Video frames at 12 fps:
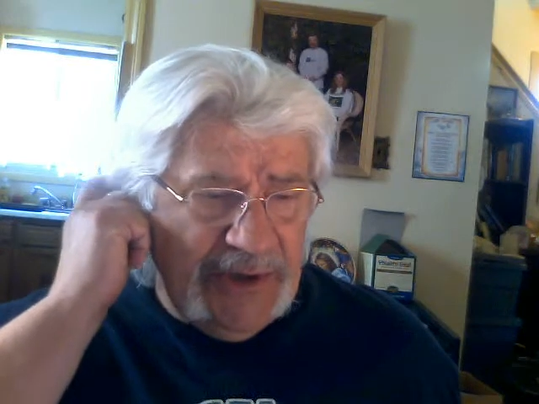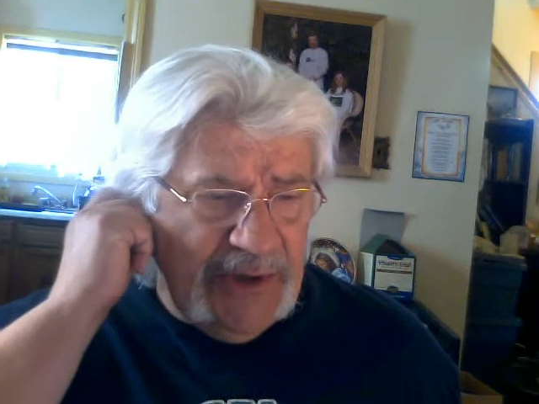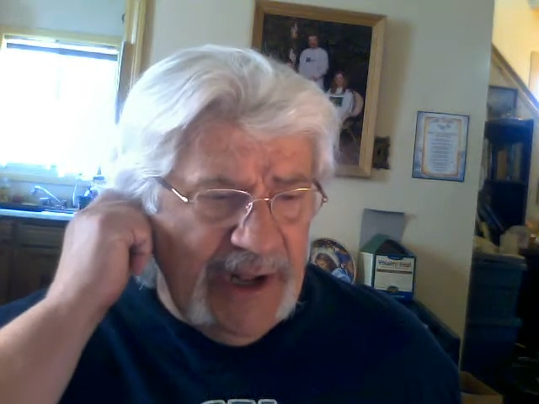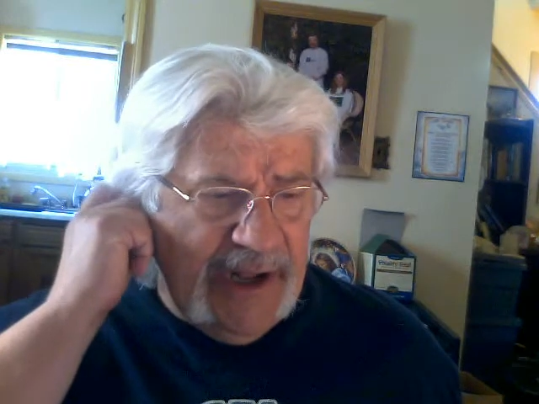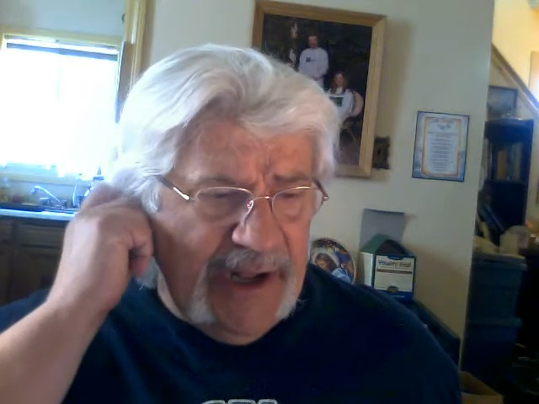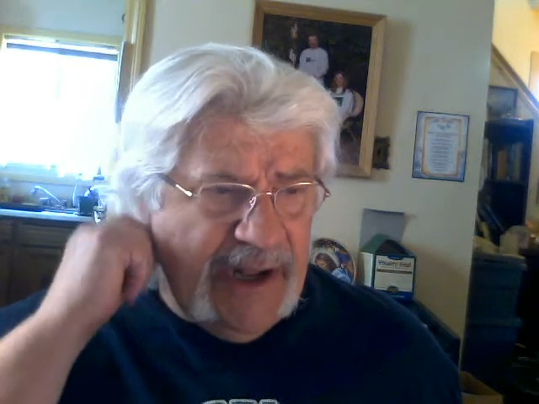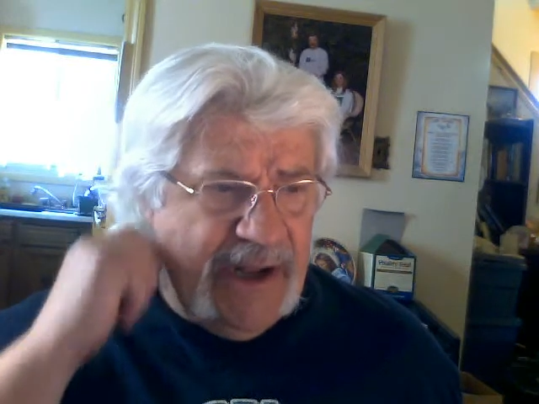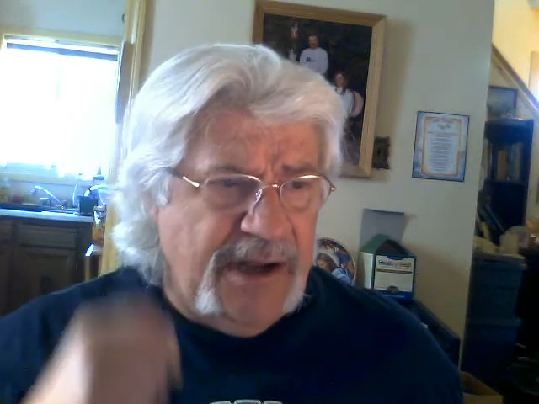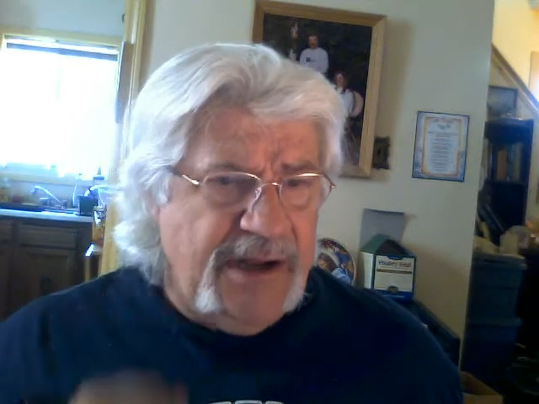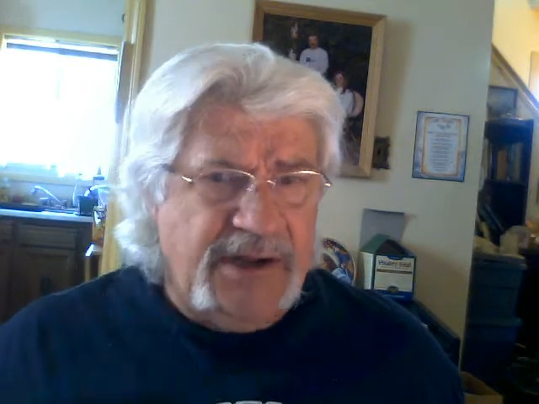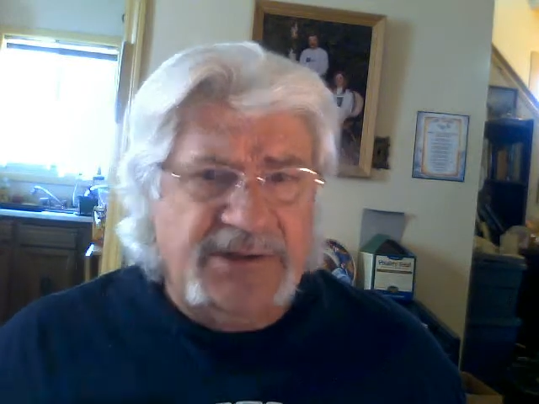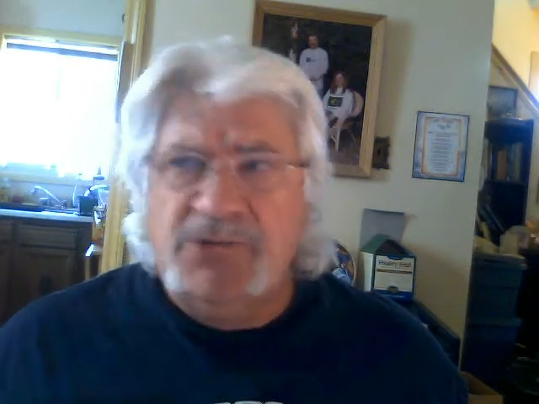
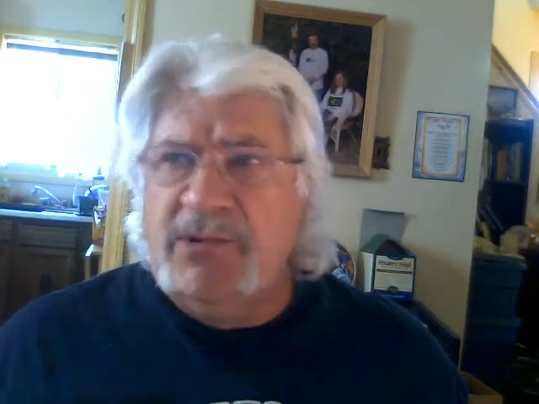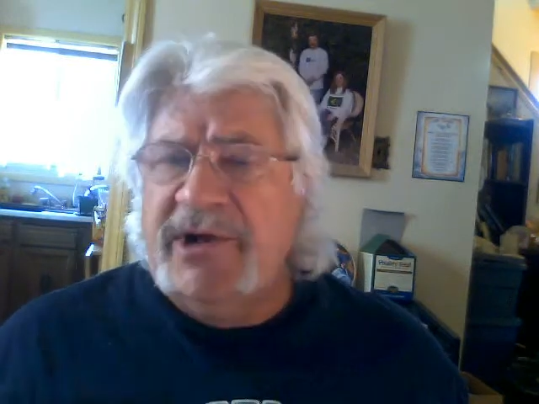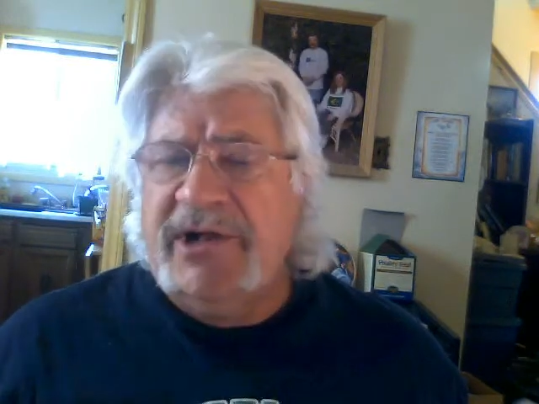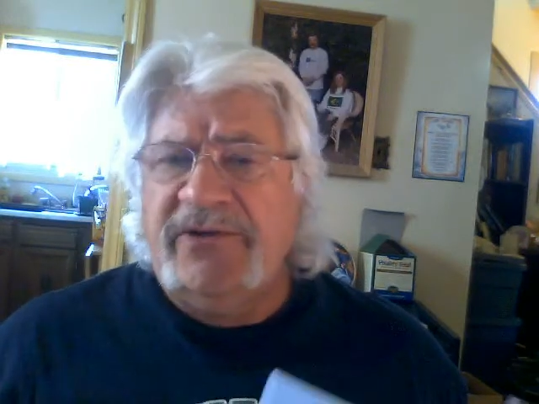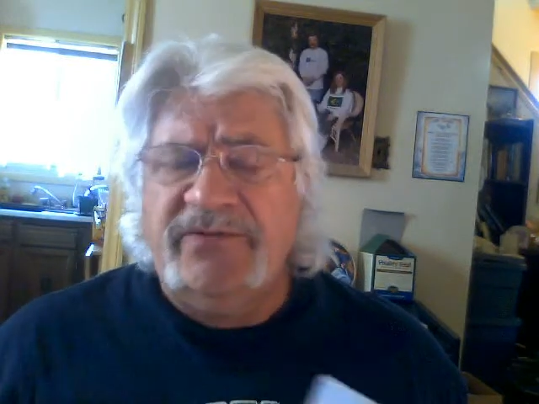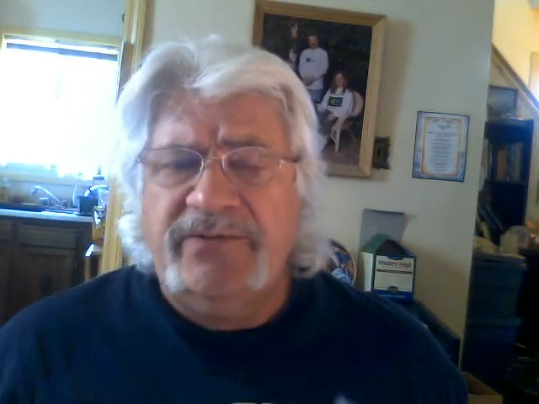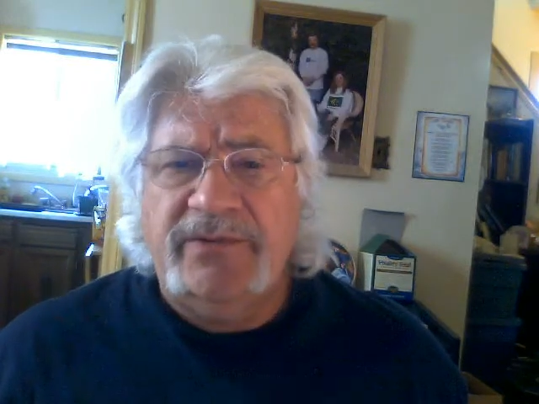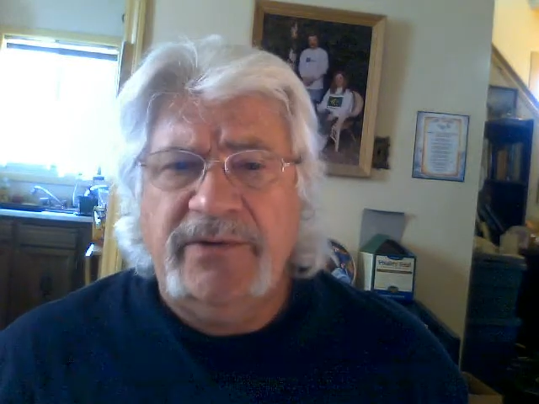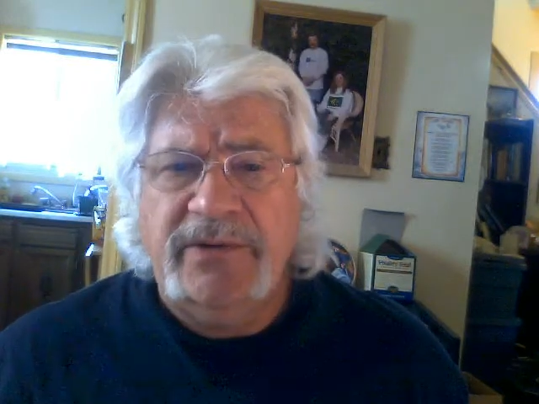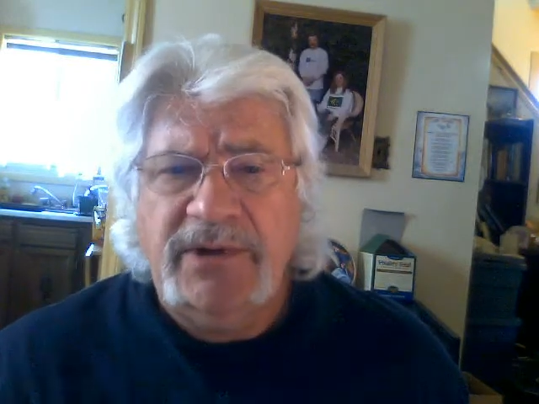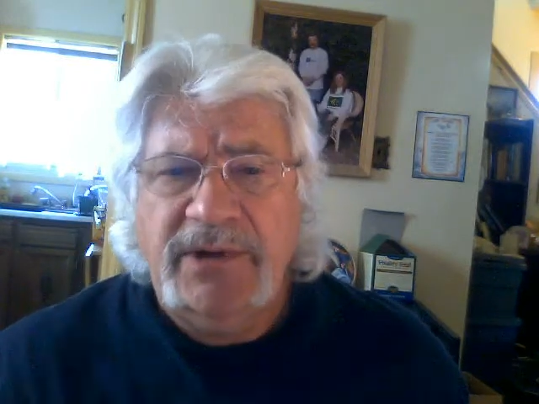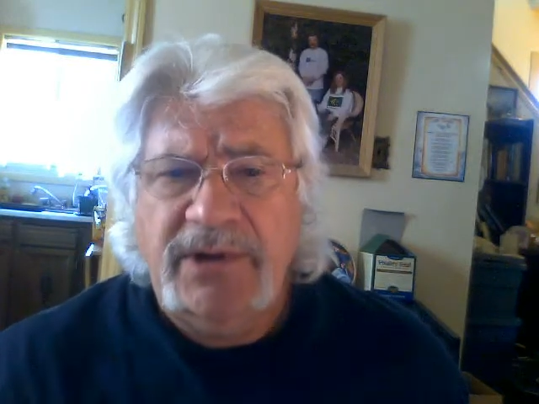12,
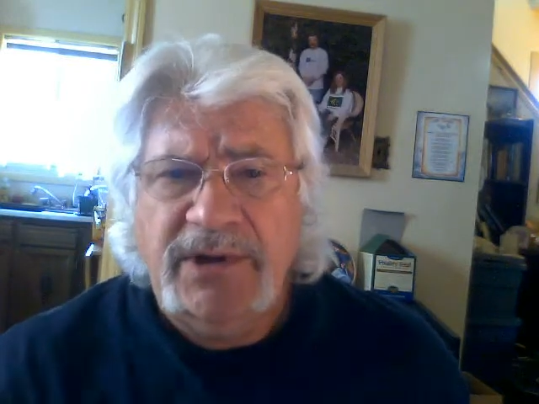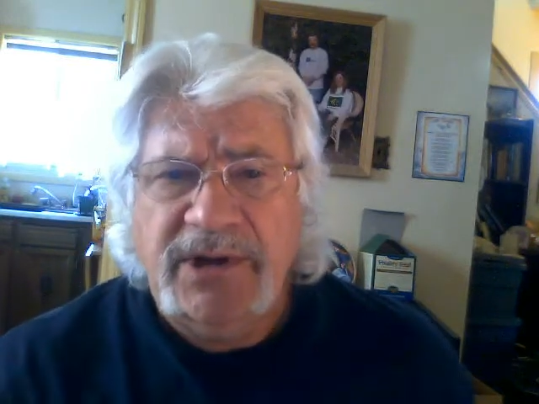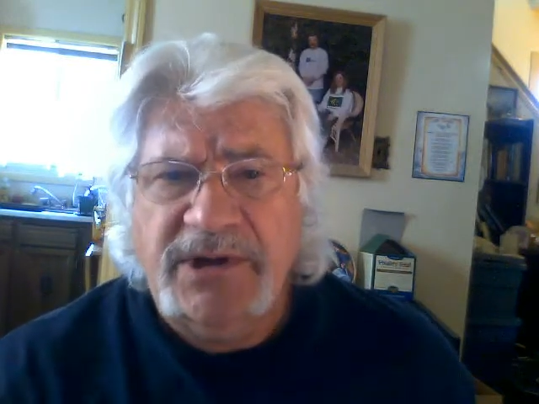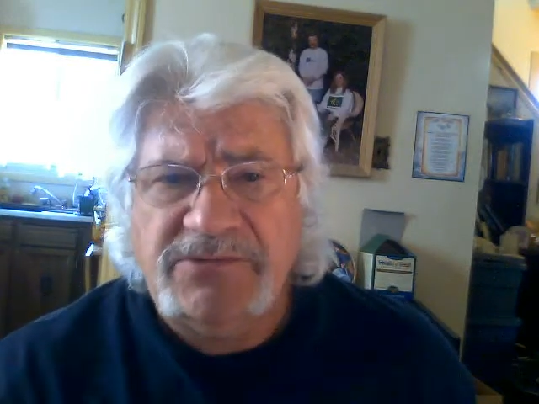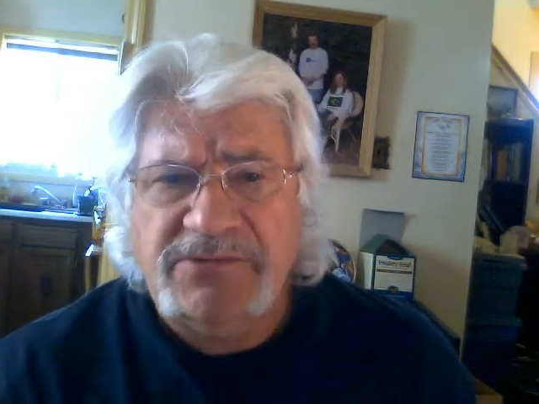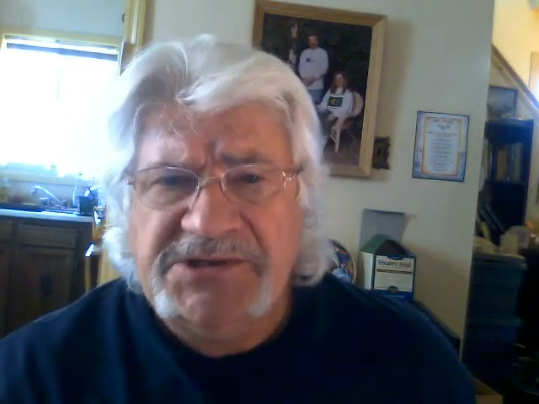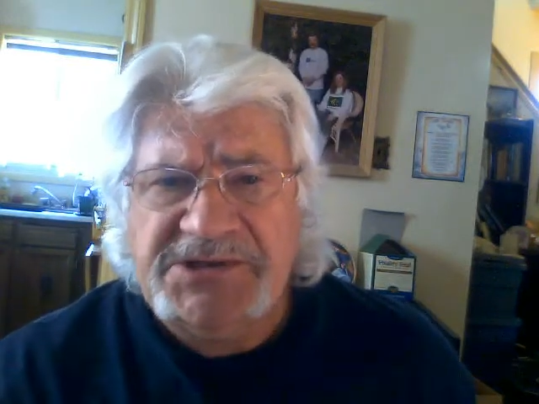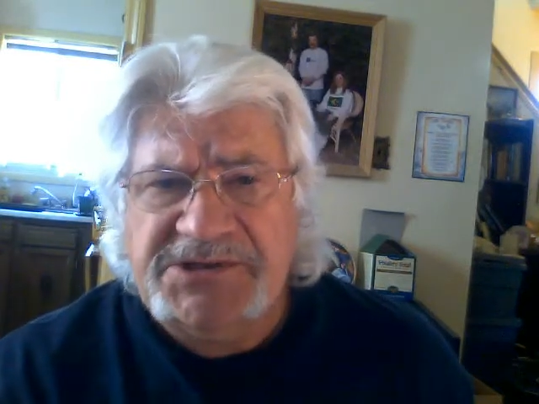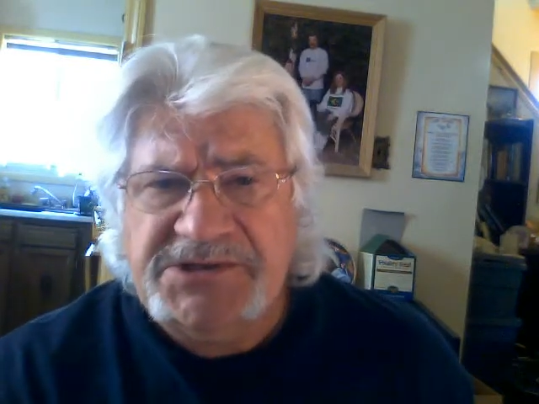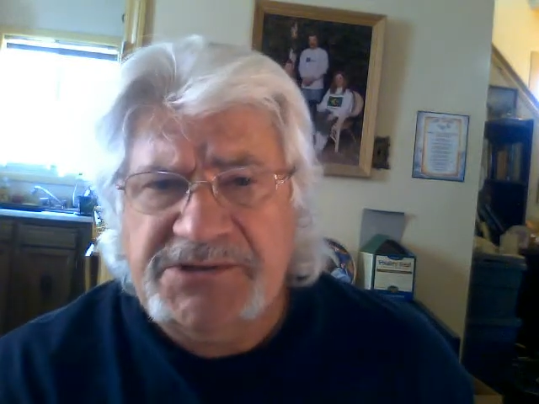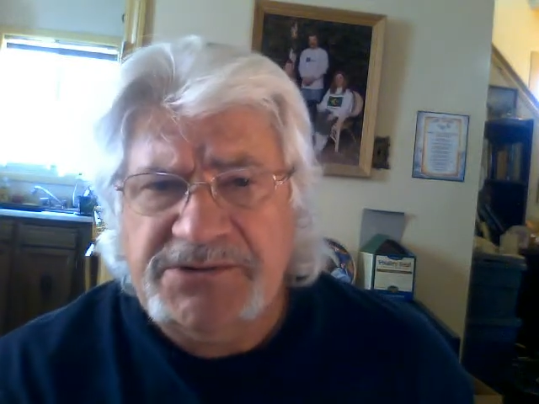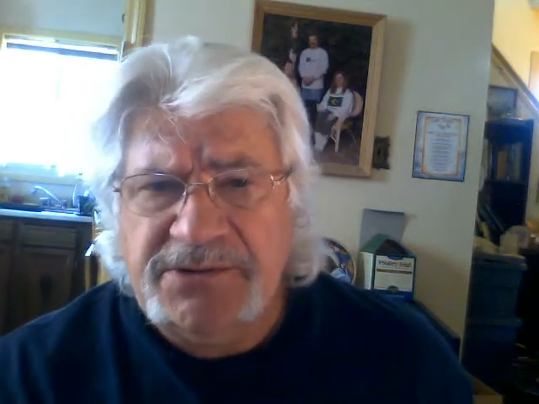and we'll see you
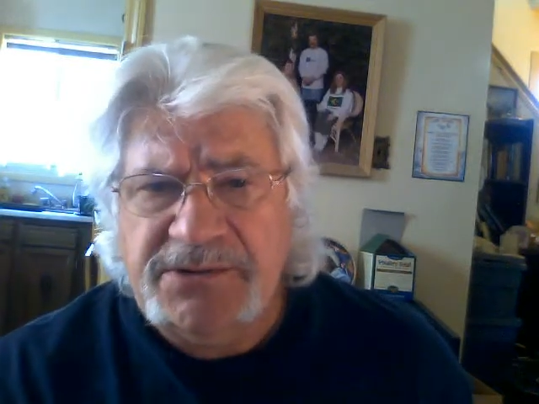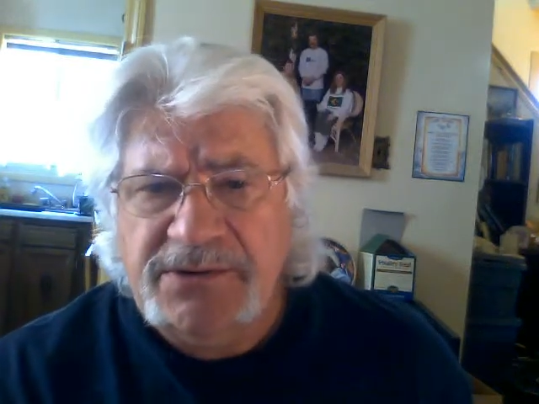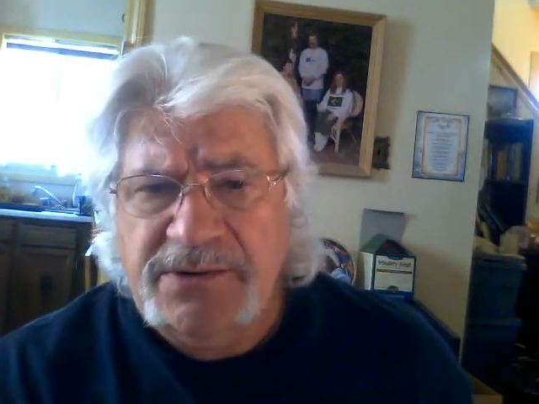soon.